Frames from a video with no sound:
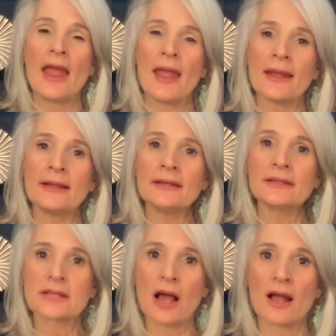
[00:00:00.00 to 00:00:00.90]

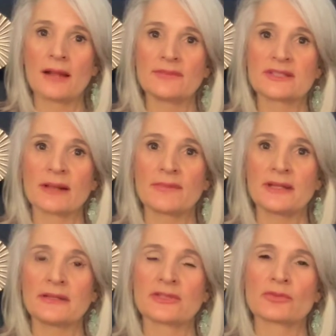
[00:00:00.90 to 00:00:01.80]
anytime
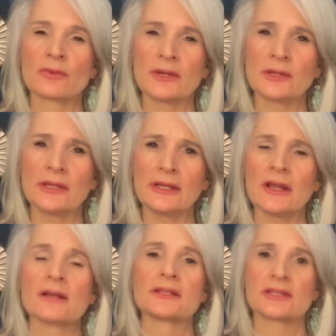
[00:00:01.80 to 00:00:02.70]
something is
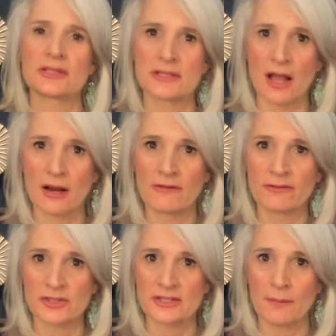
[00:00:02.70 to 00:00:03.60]
really stuck
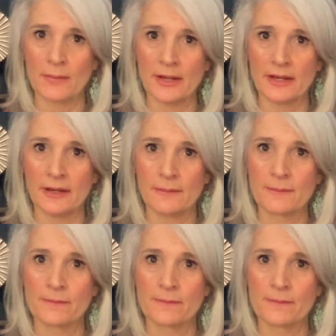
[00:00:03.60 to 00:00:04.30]
for somebody.